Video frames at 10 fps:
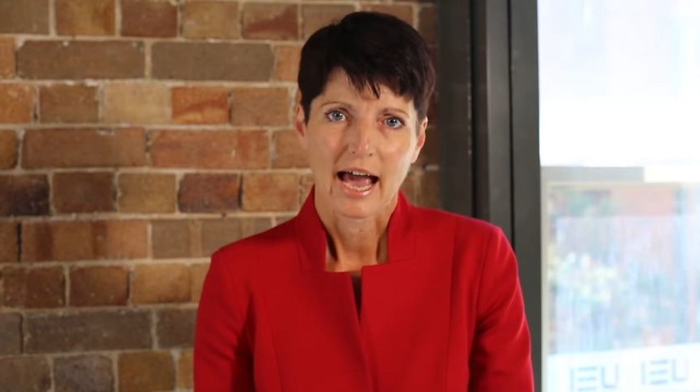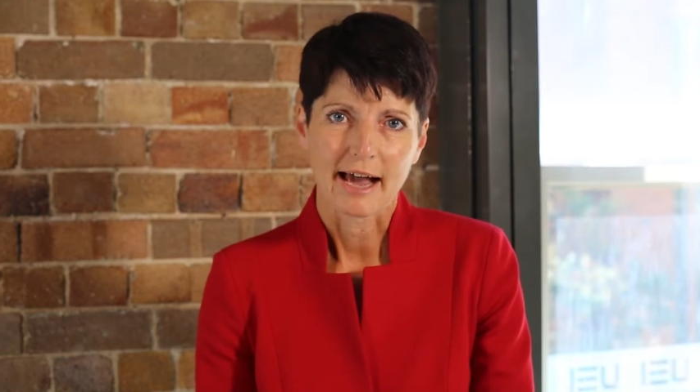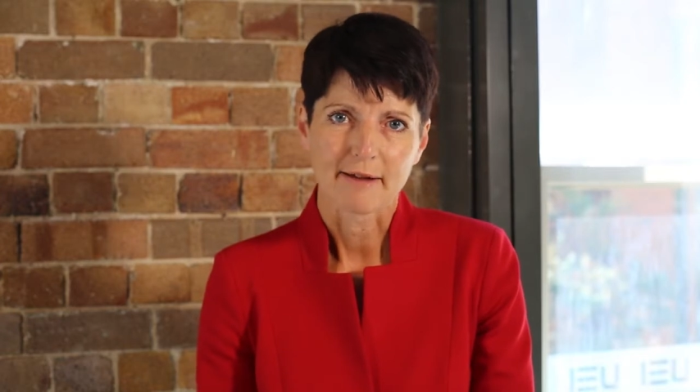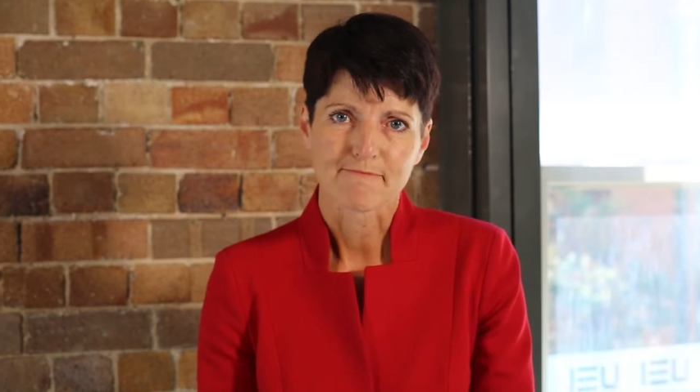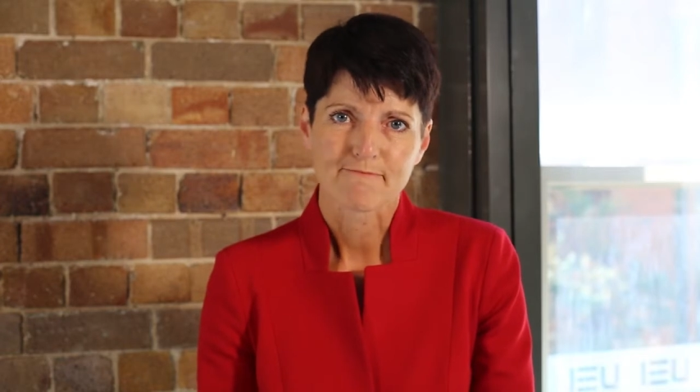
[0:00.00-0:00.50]

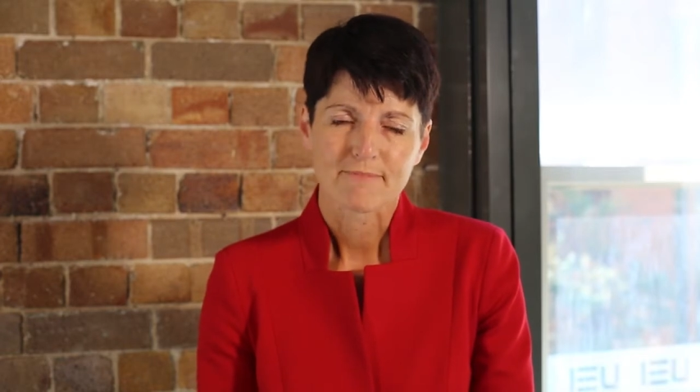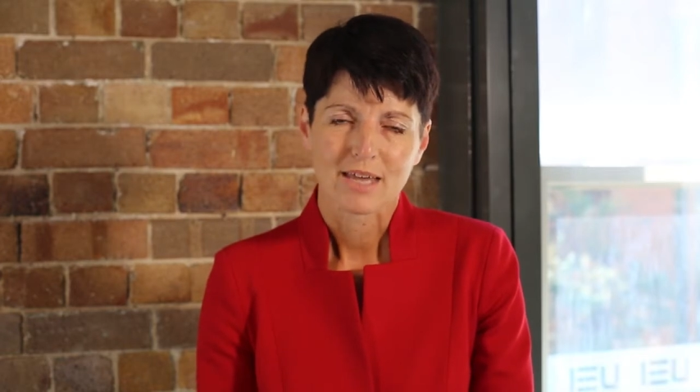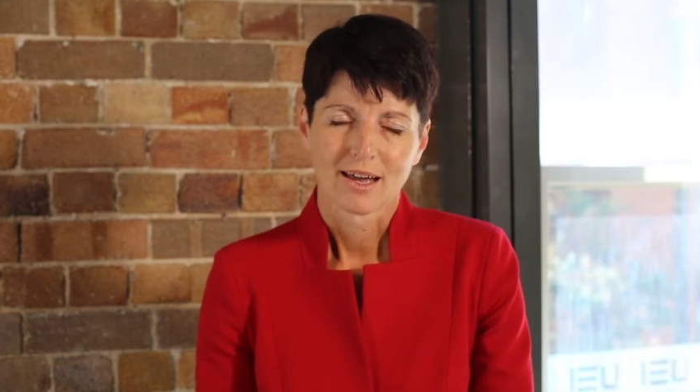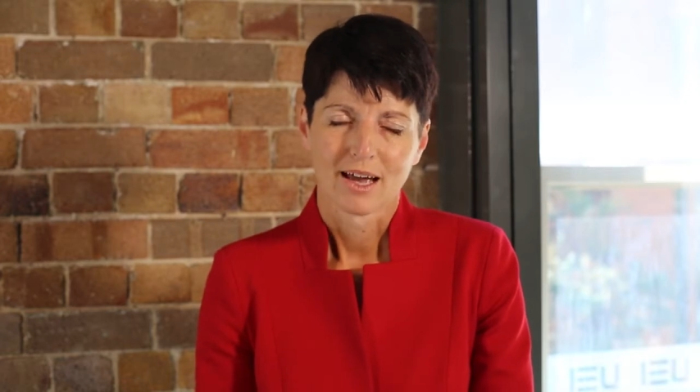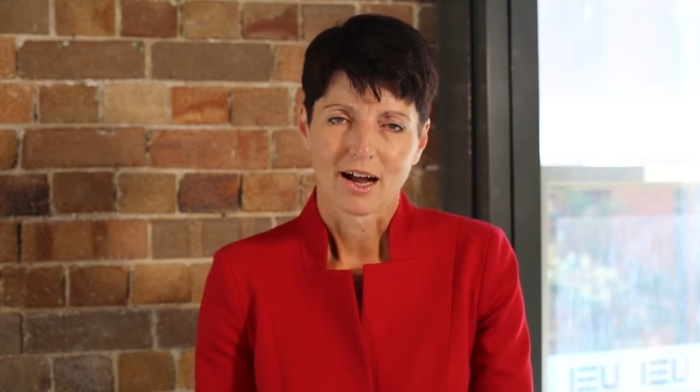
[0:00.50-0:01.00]

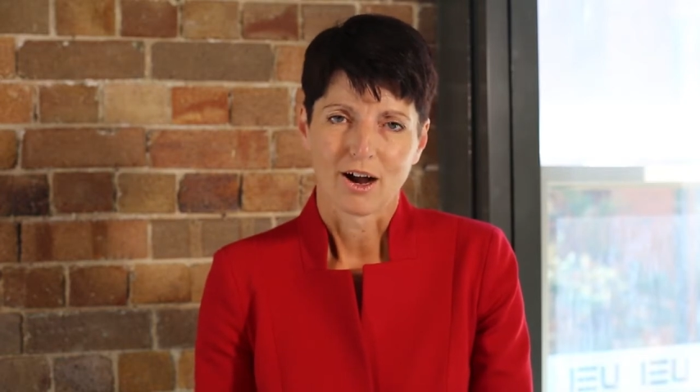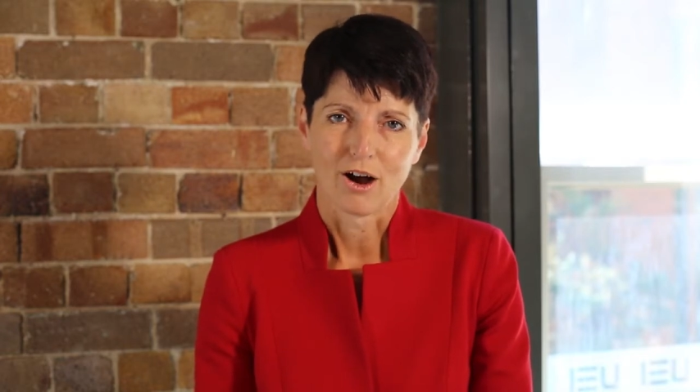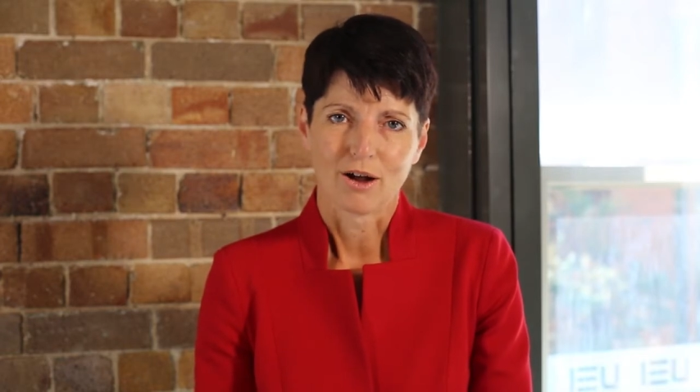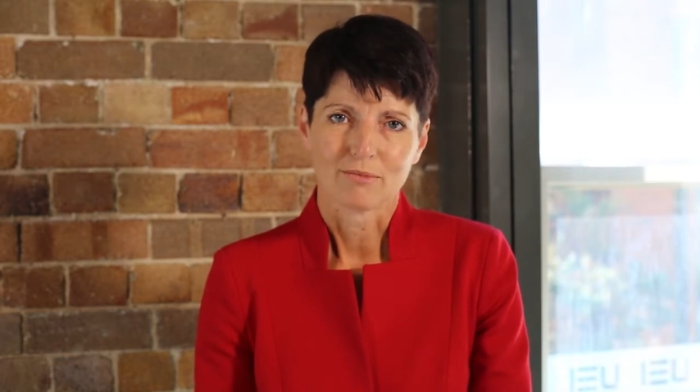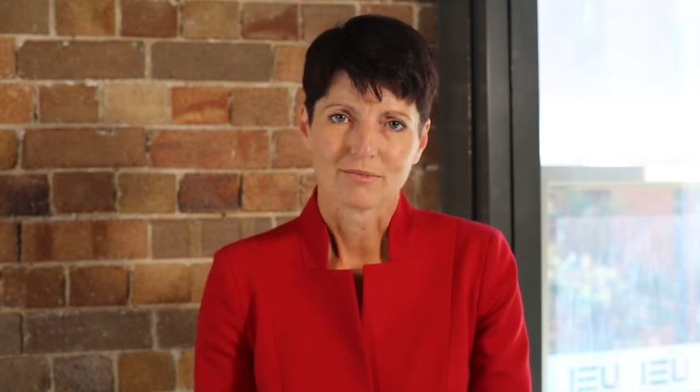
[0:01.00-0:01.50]

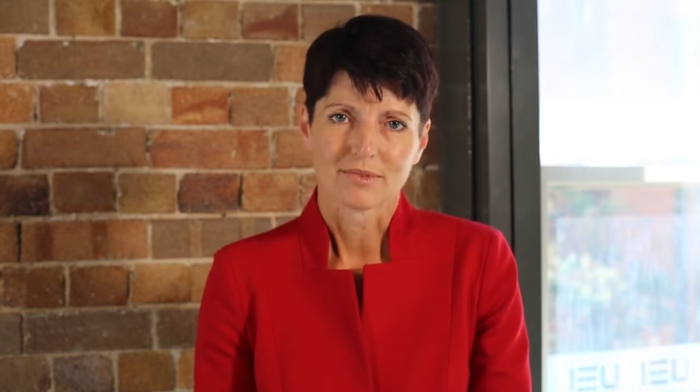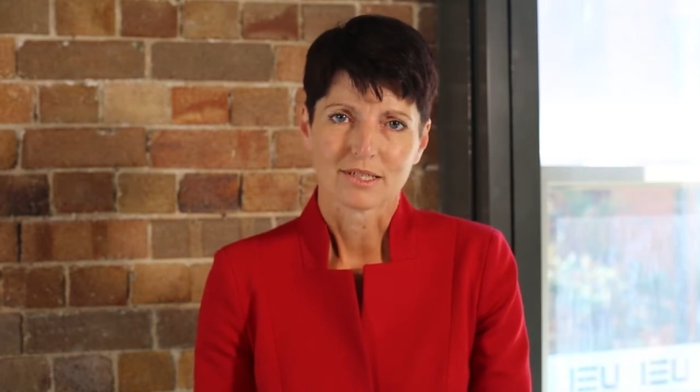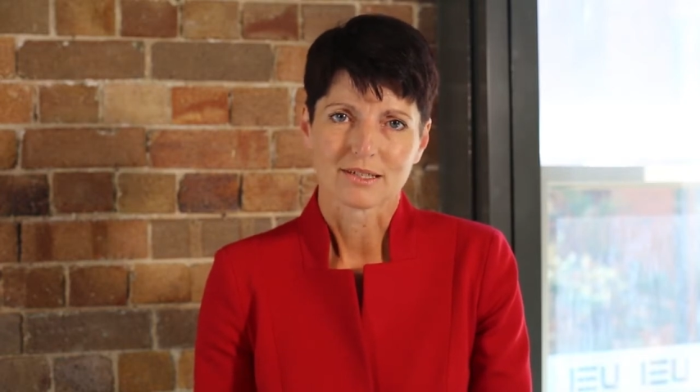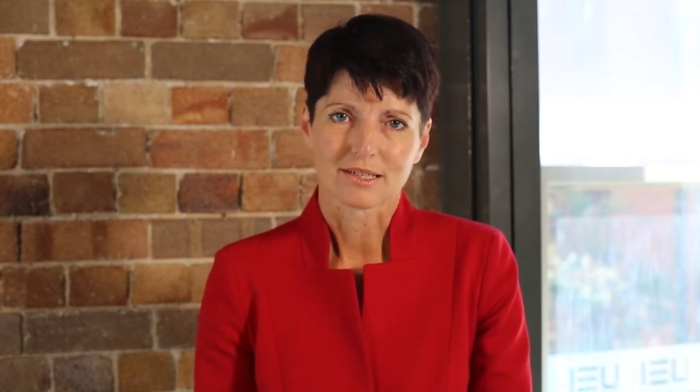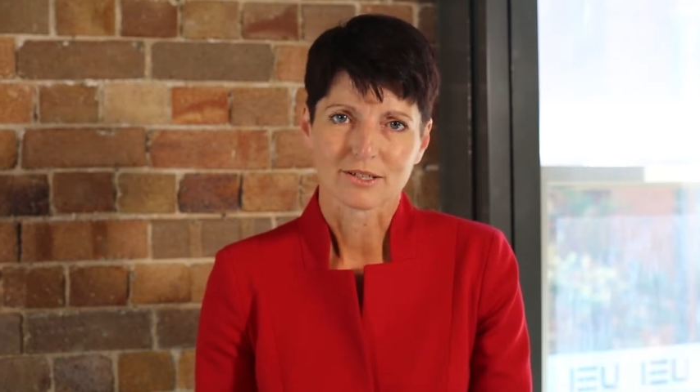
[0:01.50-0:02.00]
I'm
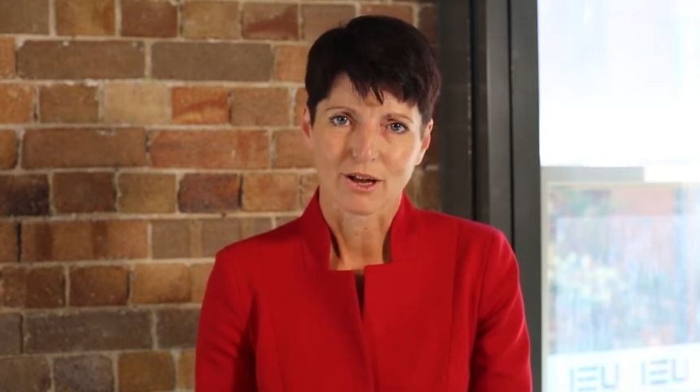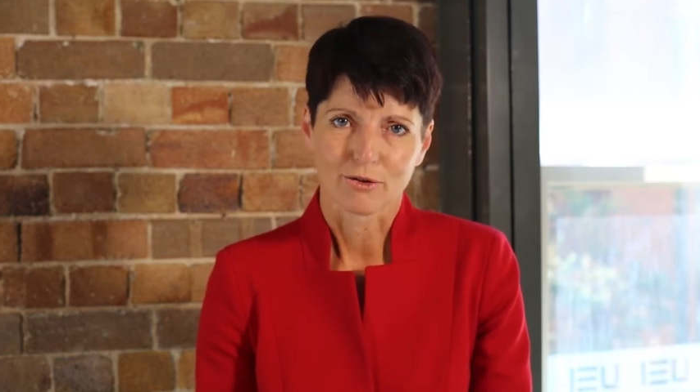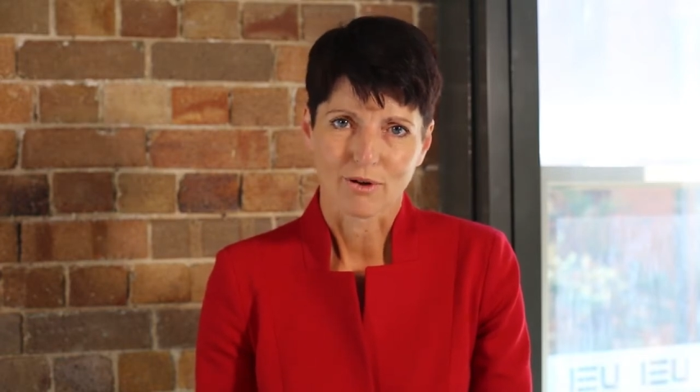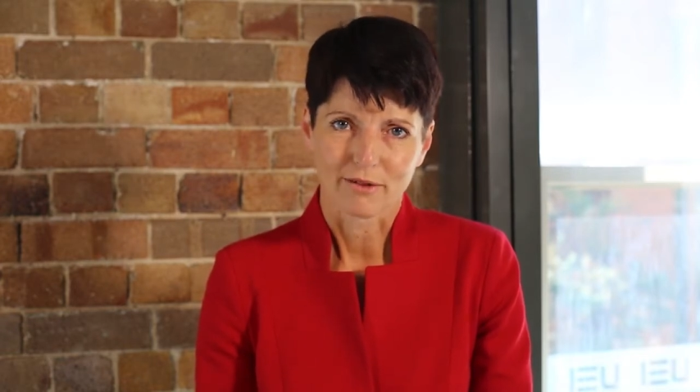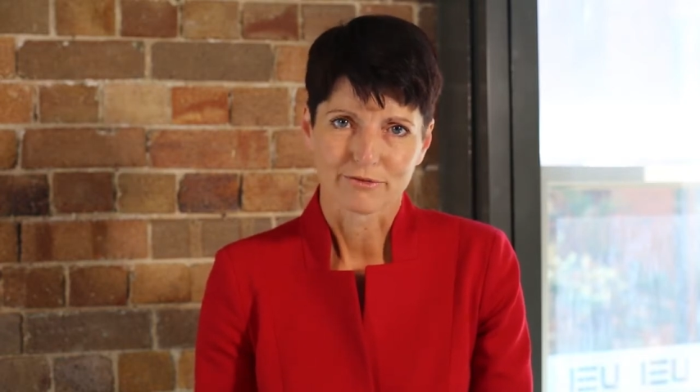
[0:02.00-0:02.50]
just so
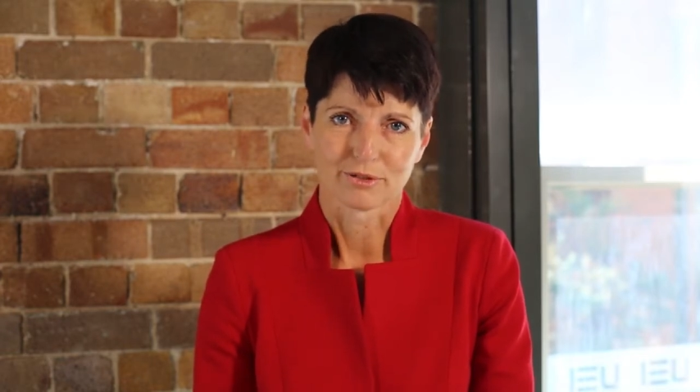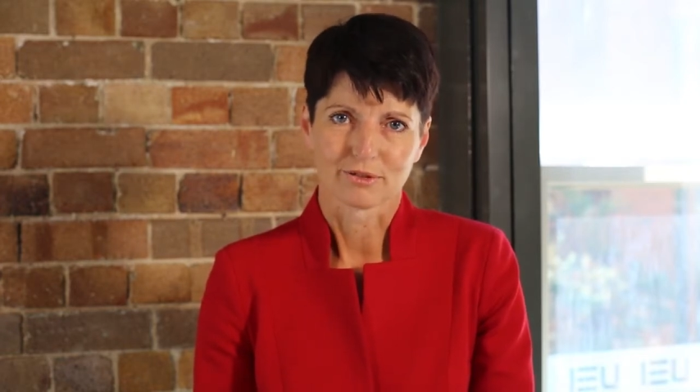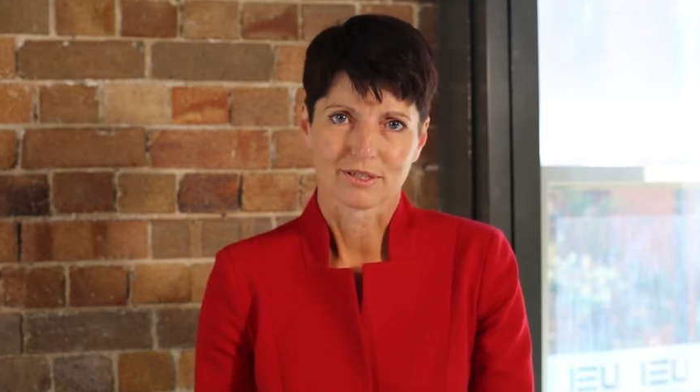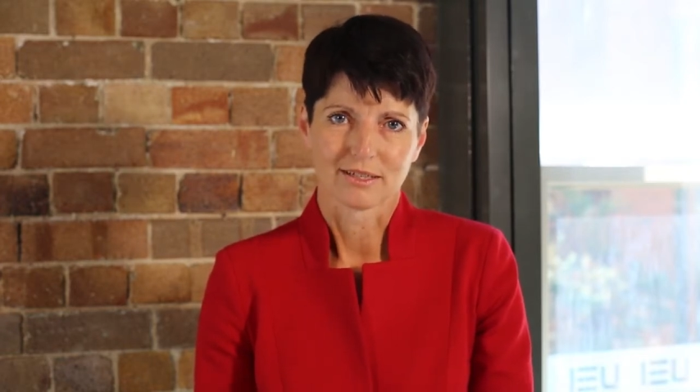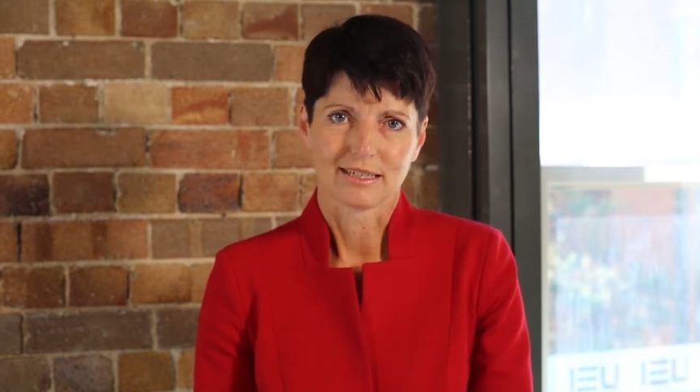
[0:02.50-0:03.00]

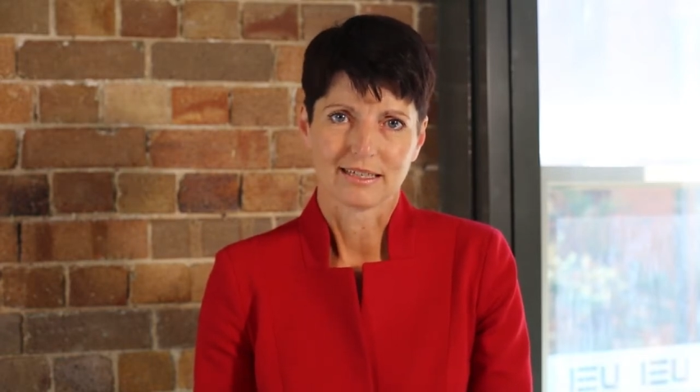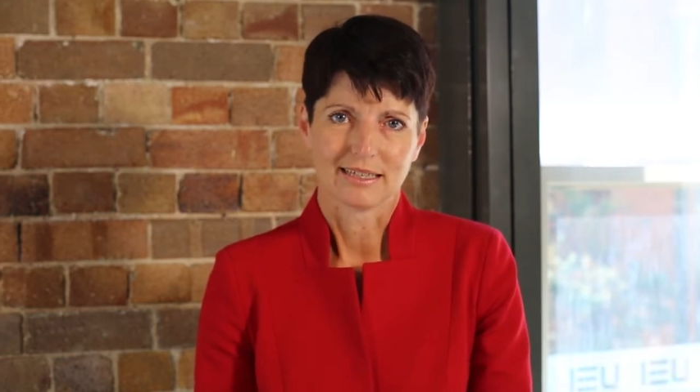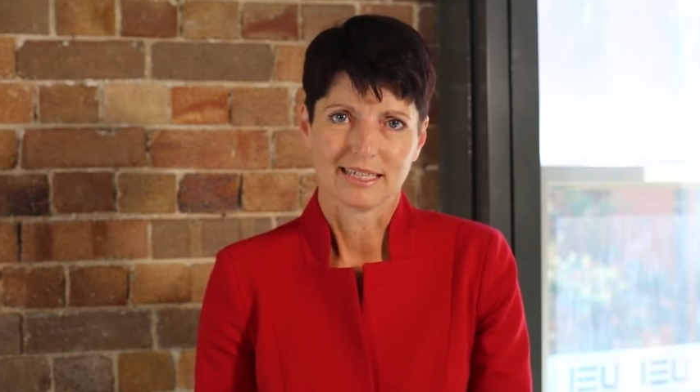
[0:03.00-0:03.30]
grateful to the